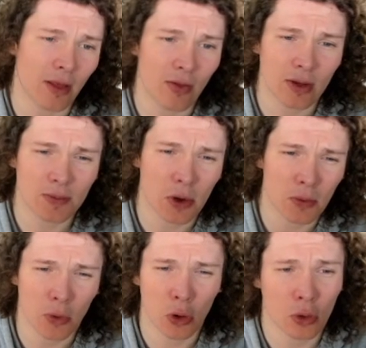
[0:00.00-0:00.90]
this
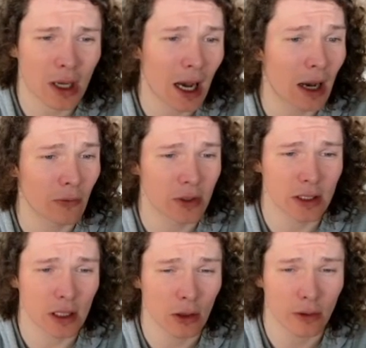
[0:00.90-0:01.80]
Pokemon
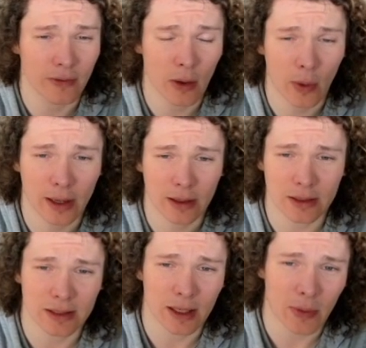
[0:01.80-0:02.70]
covers a lot of our
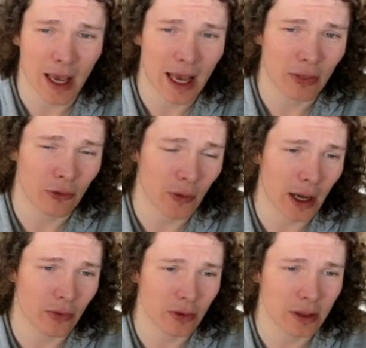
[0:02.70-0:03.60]
weaknesses that we had
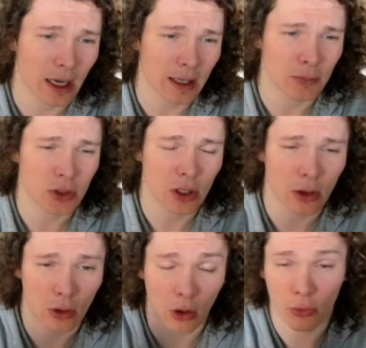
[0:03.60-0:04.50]
throughout the game, so
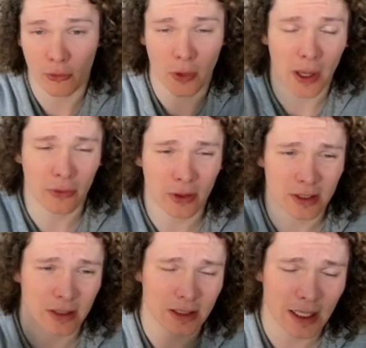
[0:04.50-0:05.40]
throughout the rest
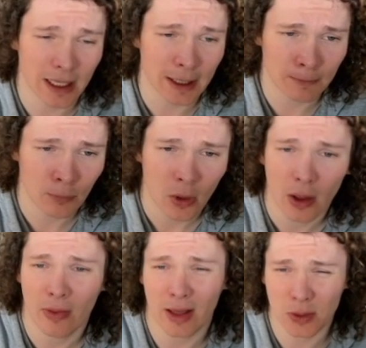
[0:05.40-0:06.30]
of the team.
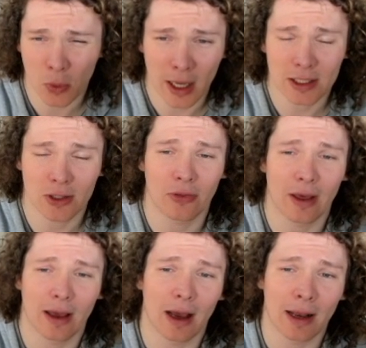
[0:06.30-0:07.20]
That's why it's on
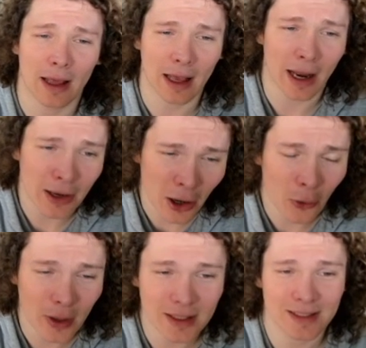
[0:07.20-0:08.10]
there. I
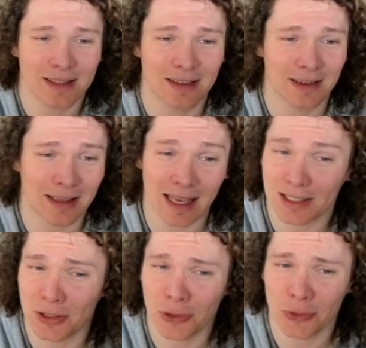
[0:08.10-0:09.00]
know it
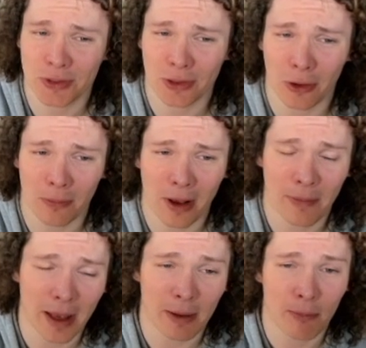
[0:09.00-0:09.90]
gets used a lot by
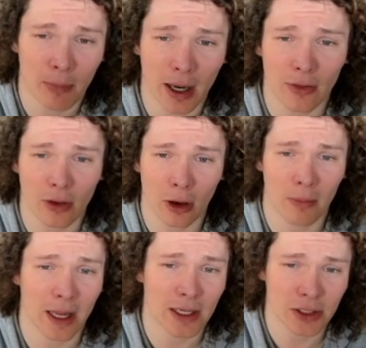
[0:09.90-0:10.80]
me, but the
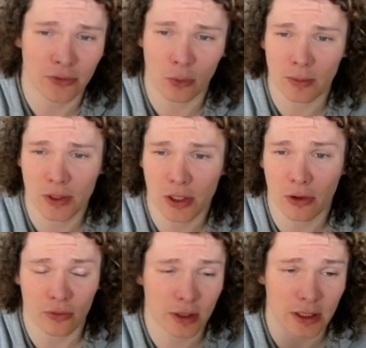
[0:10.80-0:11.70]
combination of Whimsicott
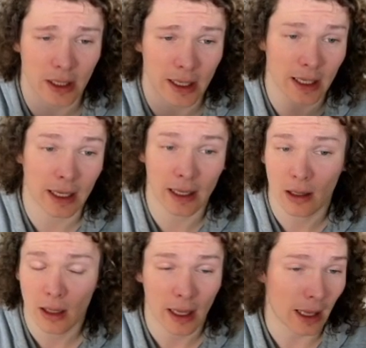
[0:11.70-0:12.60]
and Regieleki
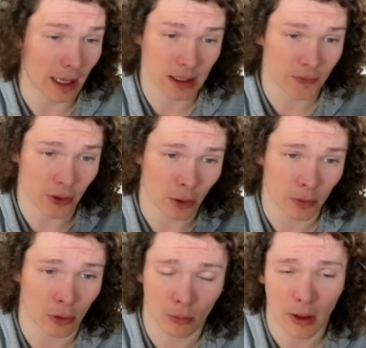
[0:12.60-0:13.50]
is
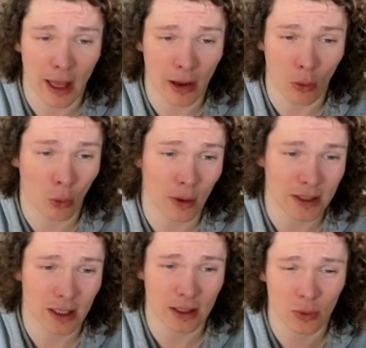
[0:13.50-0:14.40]
phenomenal, and it always
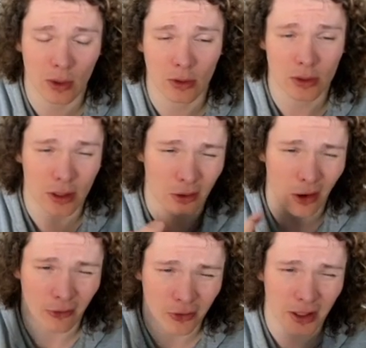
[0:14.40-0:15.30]
does well, so
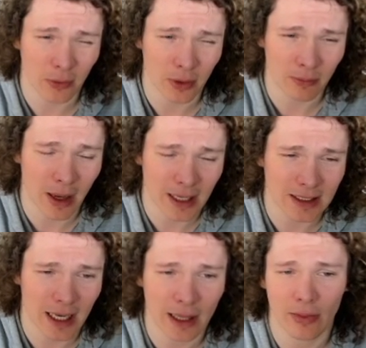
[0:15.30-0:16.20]
I really want to
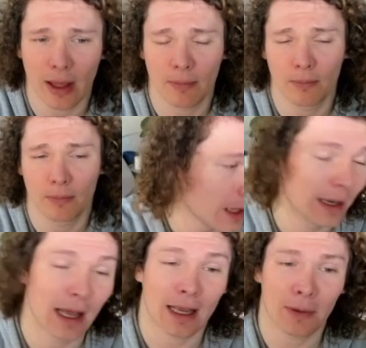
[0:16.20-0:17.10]
maintain that.
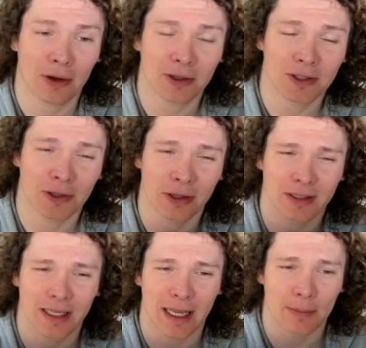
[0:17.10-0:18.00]
Now, coming across certain
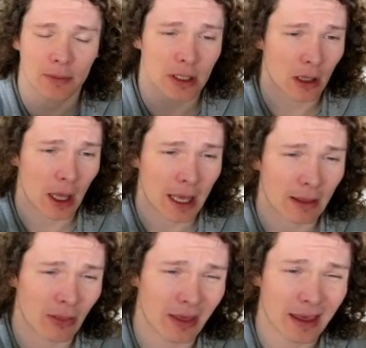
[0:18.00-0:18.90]
teams, like
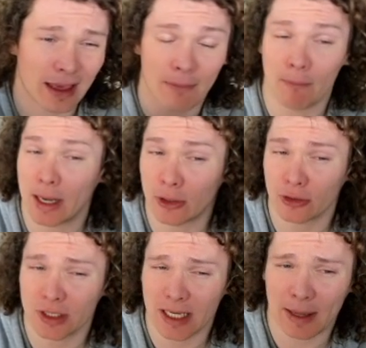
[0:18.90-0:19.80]
the
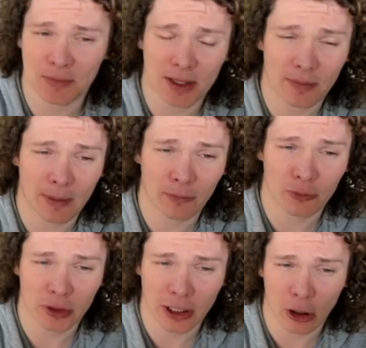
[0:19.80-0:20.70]
Metagross teams that have been
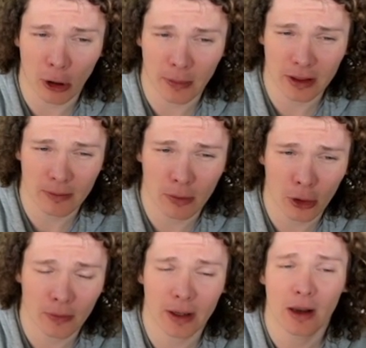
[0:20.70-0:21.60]
pretty common at the
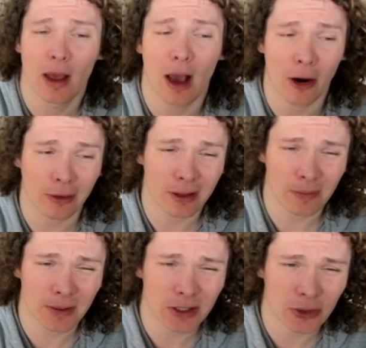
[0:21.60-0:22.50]
moment, are a little
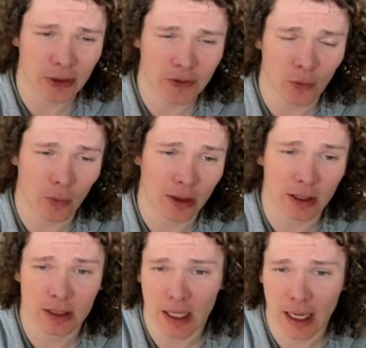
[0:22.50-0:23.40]
bit stressful with
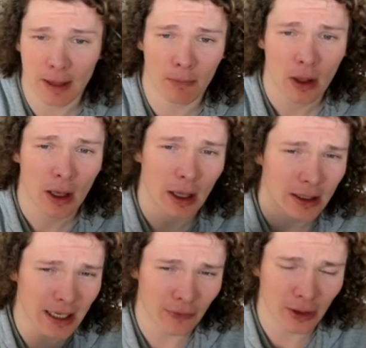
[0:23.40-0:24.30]
this team.
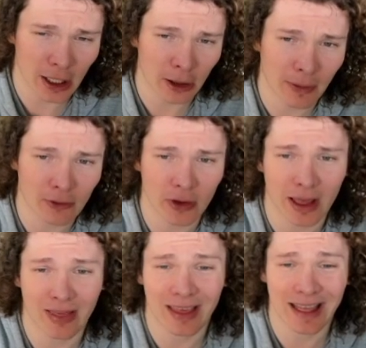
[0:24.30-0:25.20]
Definitely going to be
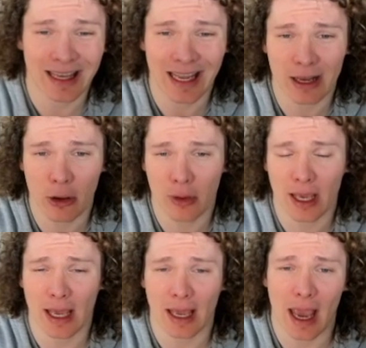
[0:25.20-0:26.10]
running the
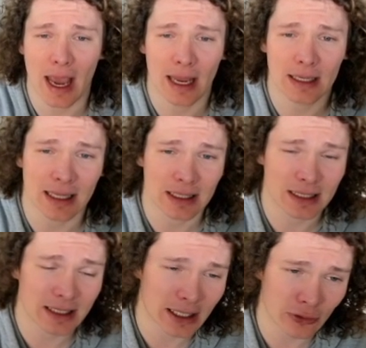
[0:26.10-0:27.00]
Nidoking and
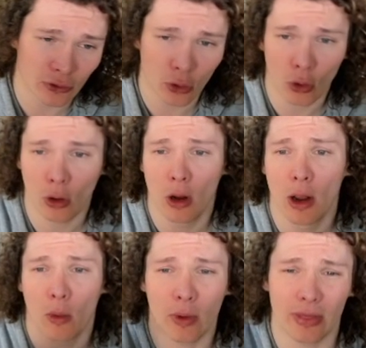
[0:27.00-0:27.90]
Incineroar
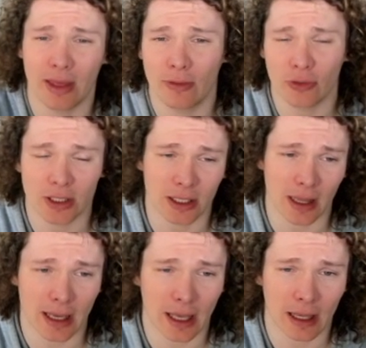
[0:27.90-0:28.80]
with the
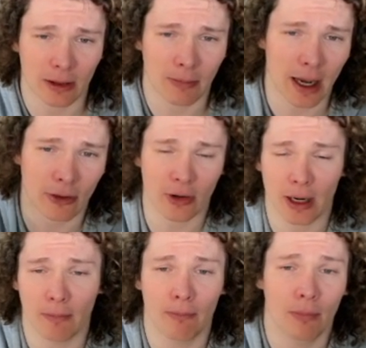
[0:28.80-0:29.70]
Regieleki in the
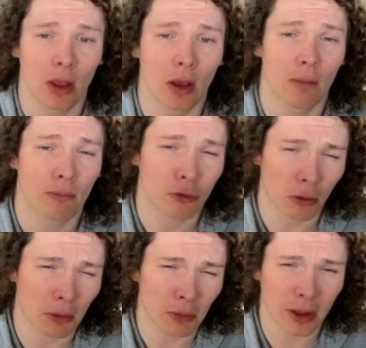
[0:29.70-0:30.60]
background.
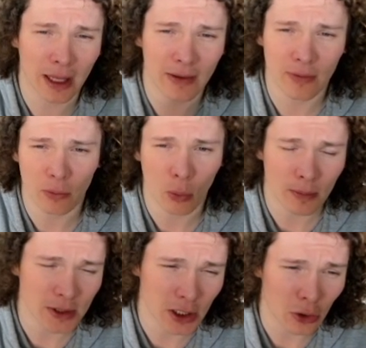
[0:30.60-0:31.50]
Probably even
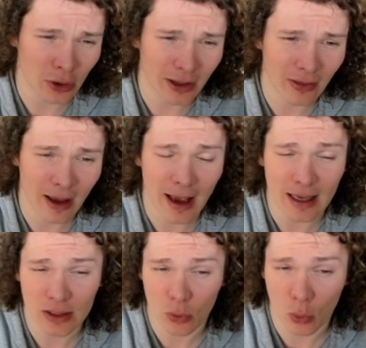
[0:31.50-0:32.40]
Whimsicott in there
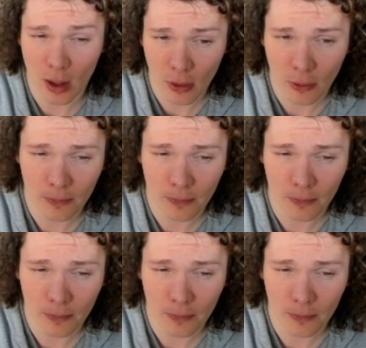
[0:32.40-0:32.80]
as well.